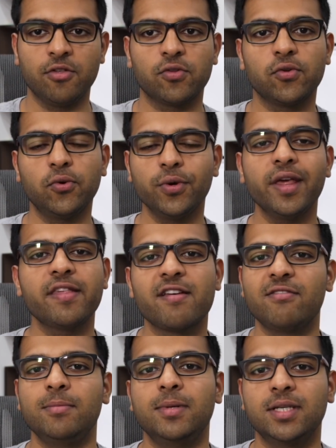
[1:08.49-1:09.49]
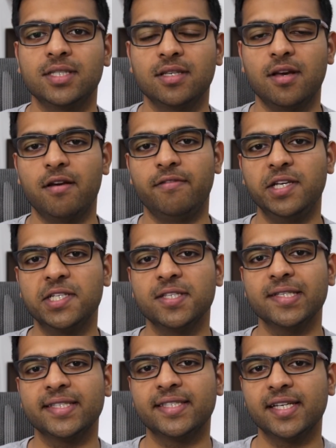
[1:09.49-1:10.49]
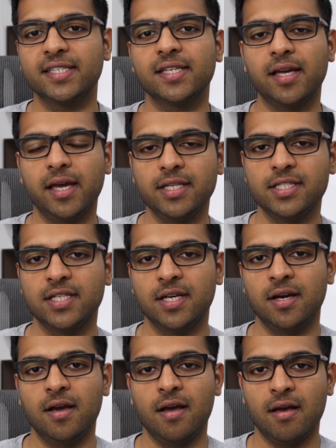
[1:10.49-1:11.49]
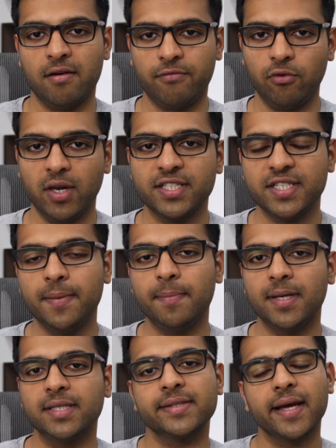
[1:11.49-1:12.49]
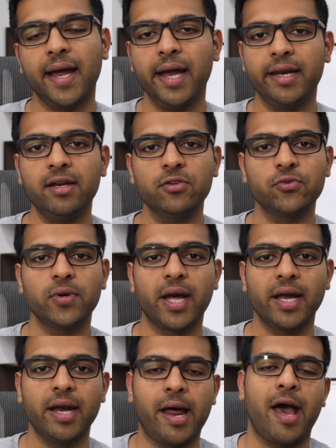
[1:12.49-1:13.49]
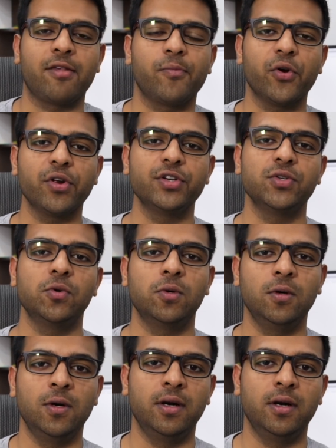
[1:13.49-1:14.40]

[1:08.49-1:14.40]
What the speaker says: So the Nokia 7 Plus features a 6-inch Full HD plus 18:9 aspect ratio